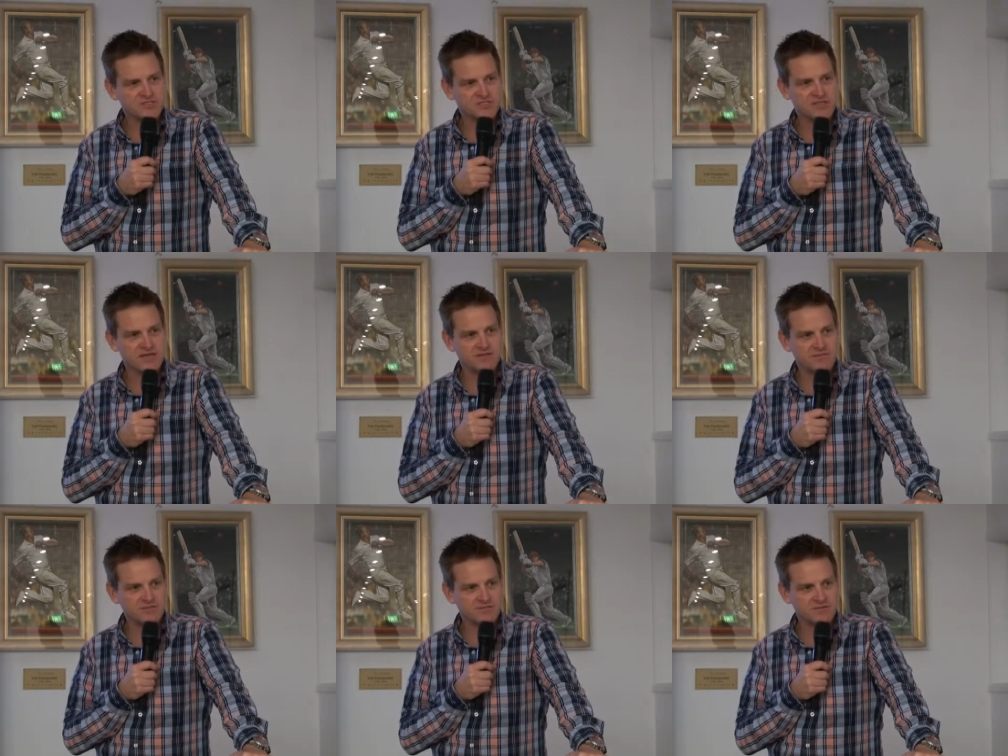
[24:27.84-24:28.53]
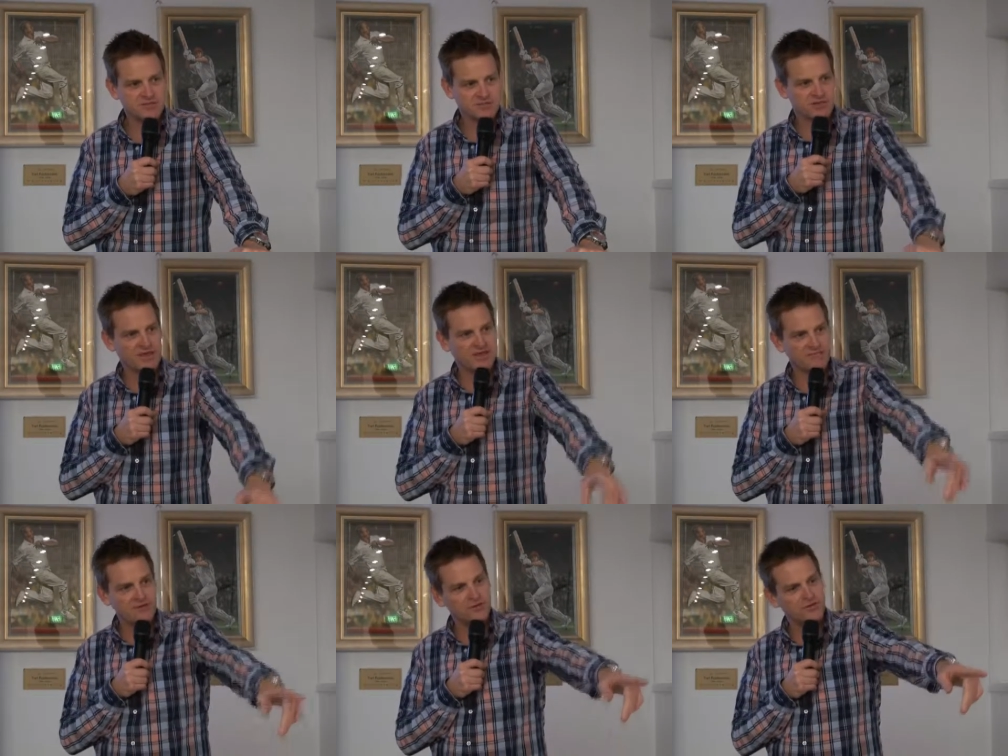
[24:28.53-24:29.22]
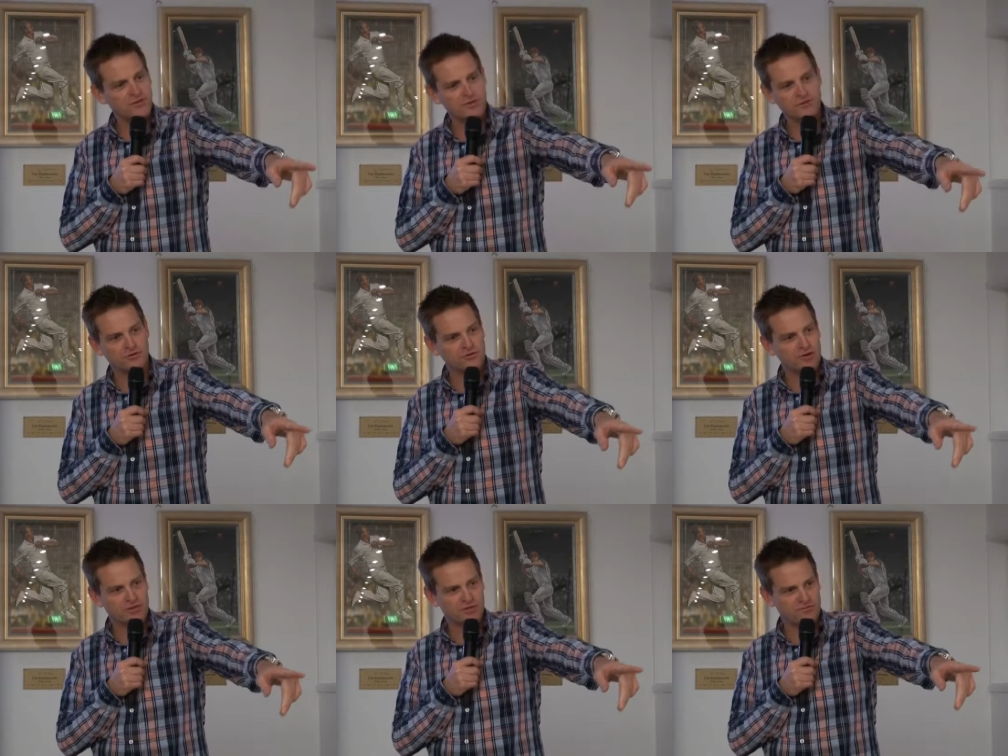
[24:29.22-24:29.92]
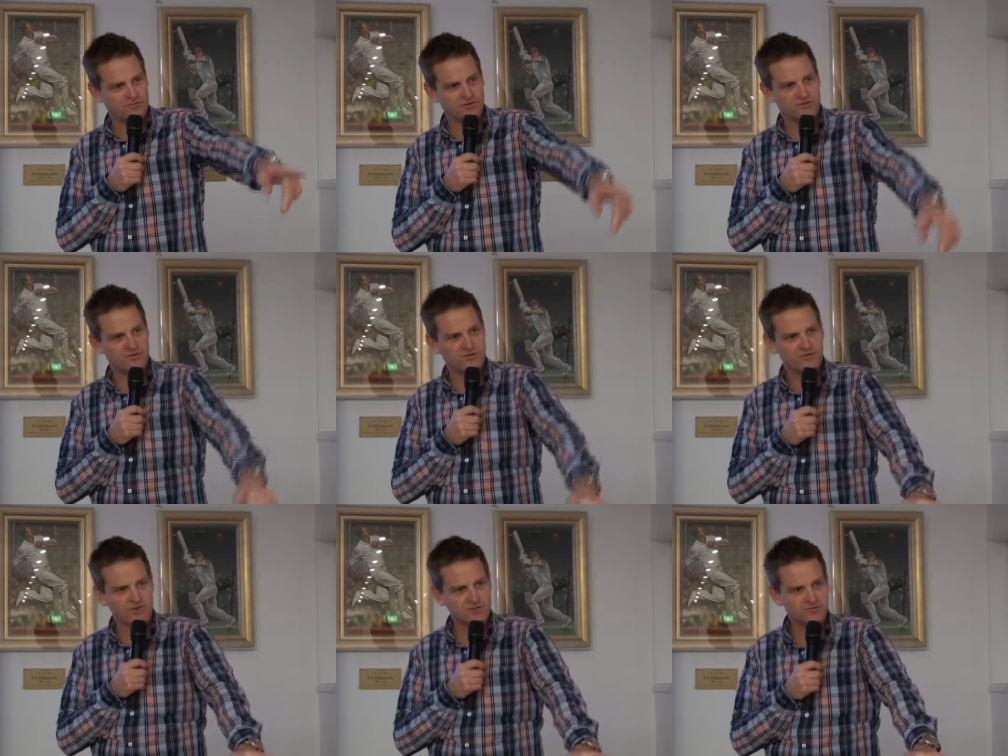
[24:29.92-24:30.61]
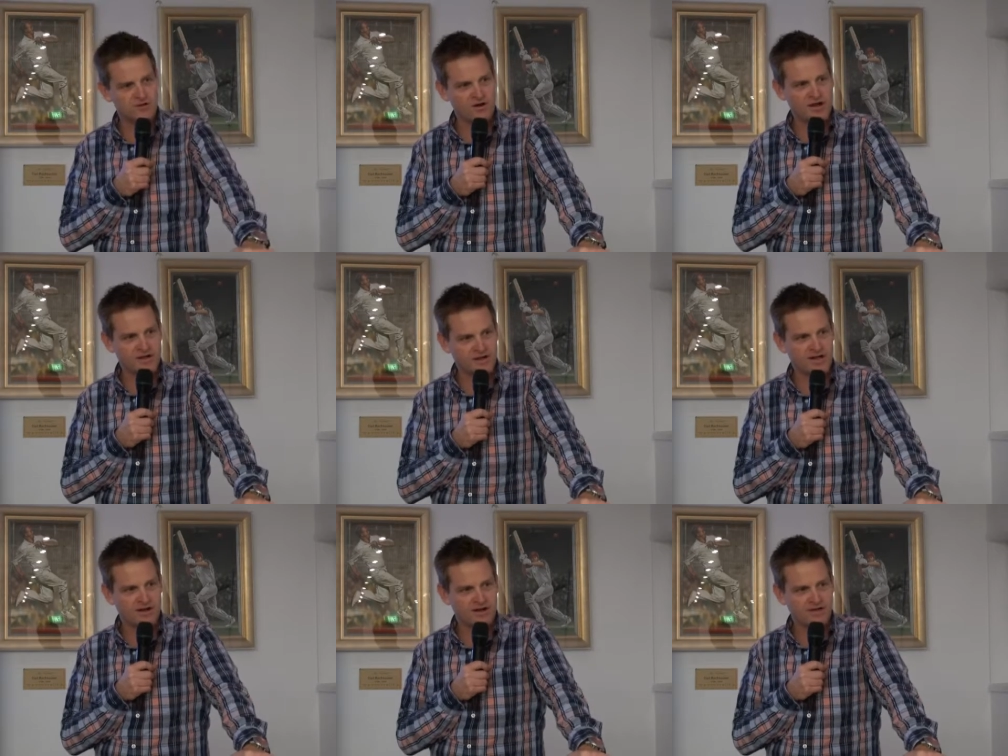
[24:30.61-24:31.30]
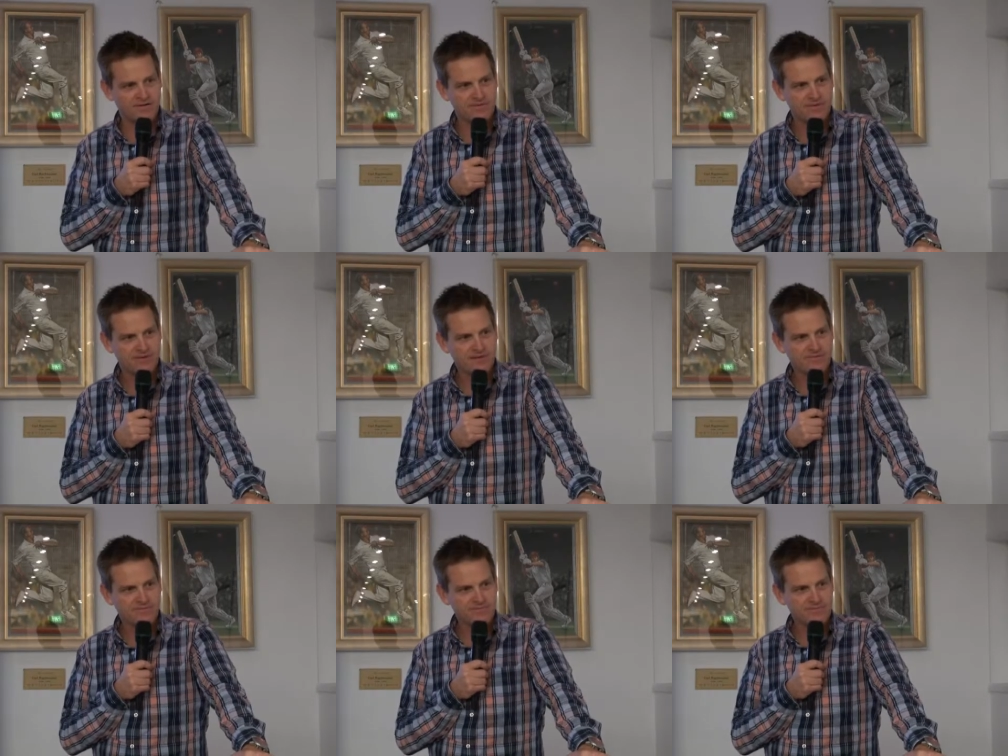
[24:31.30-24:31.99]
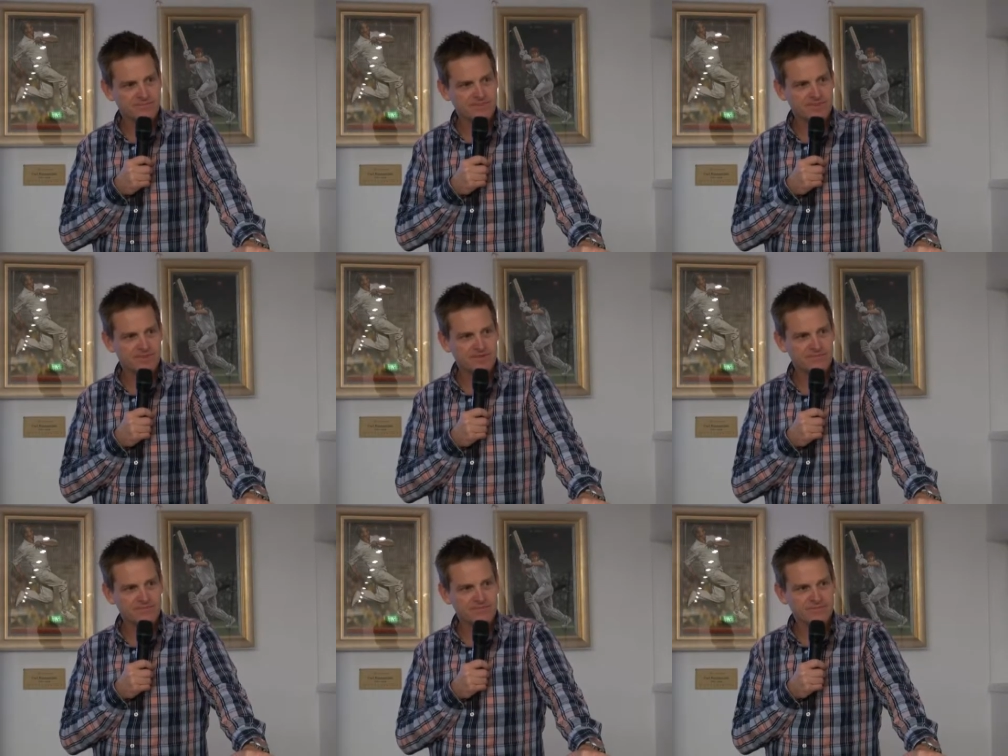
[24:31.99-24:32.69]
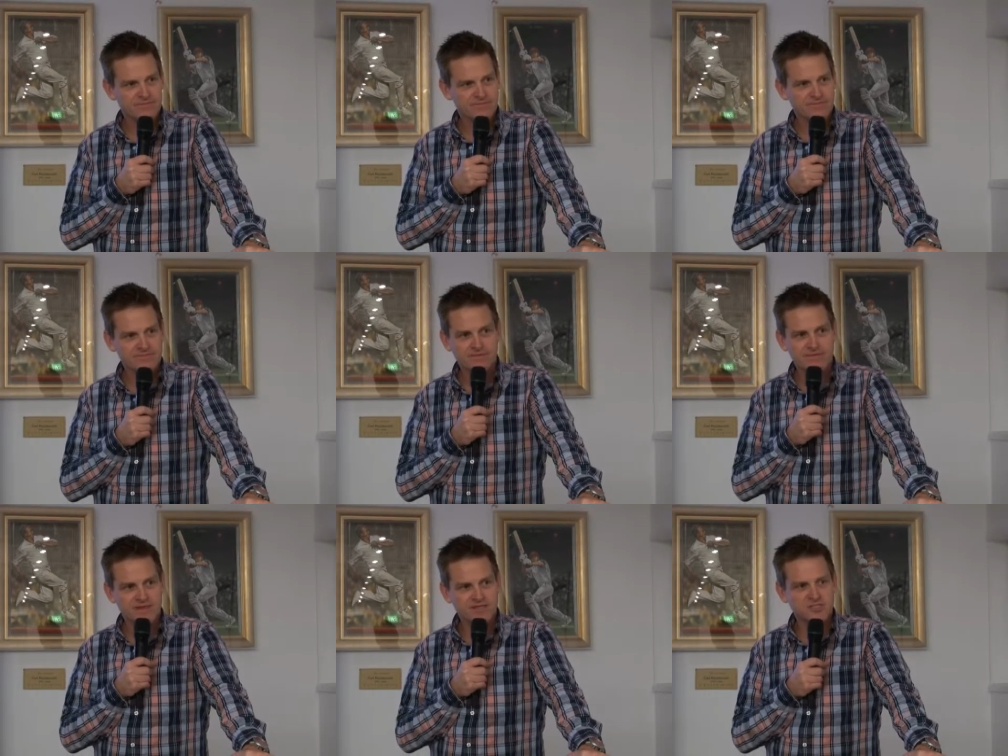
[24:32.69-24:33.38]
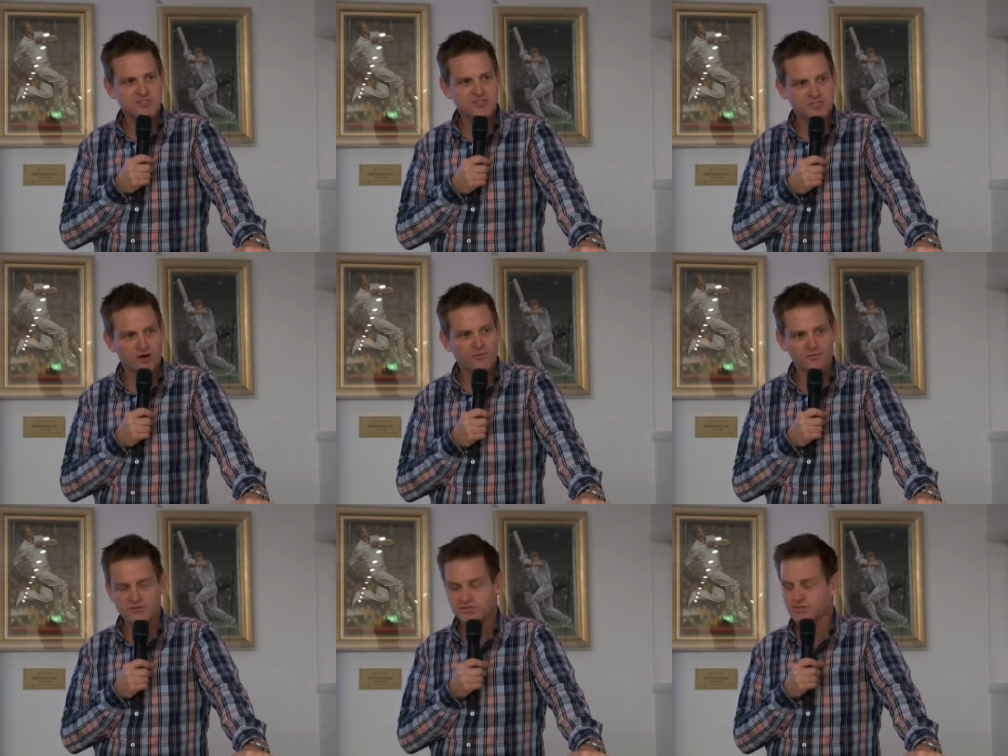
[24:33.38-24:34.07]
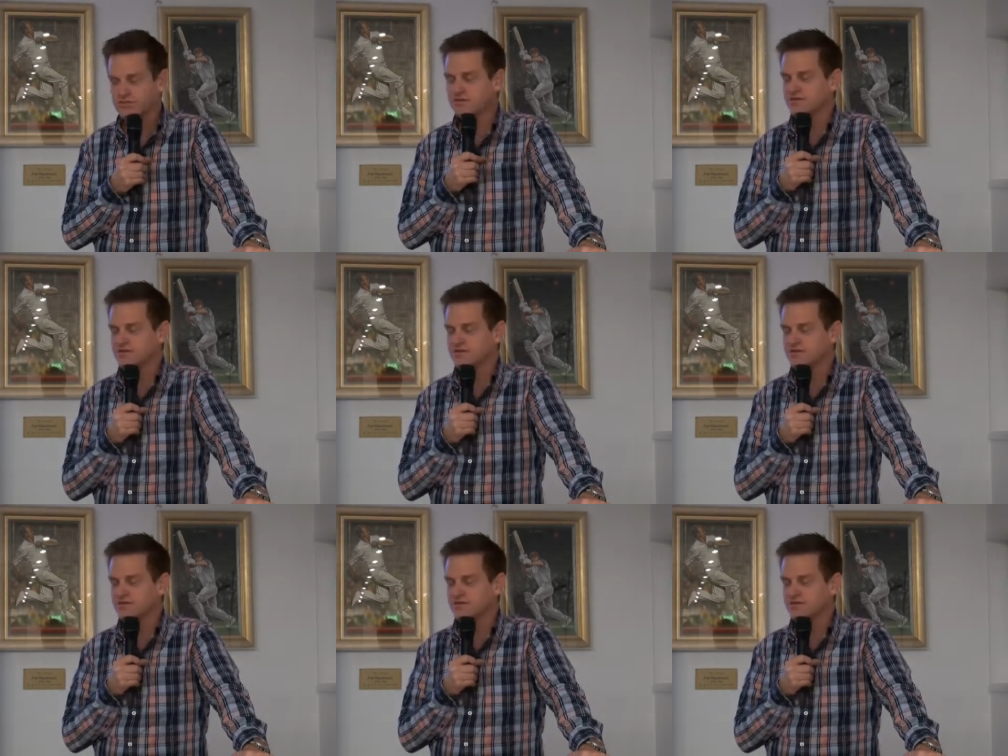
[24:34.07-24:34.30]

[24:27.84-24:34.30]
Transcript: He just had, He's got that filthy look like you've got on your face right now. he just sulked.